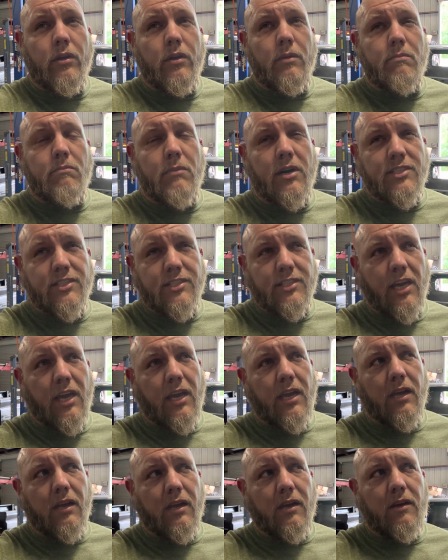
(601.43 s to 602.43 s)

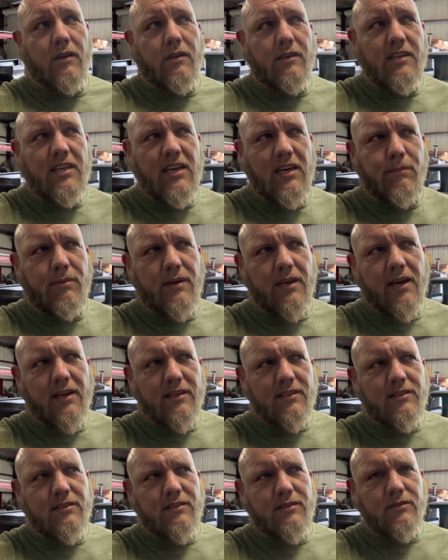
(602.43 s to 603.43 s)
Mustang
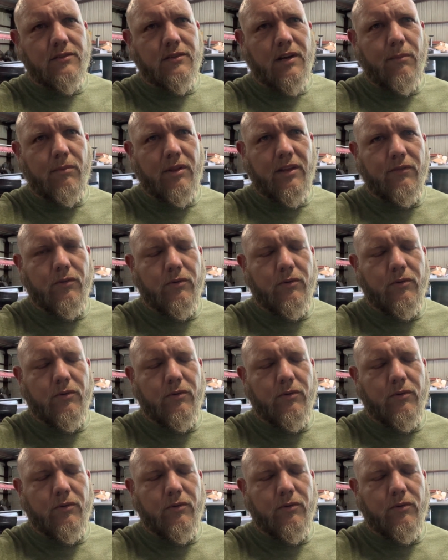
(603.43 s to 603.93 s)
TPS, I believe it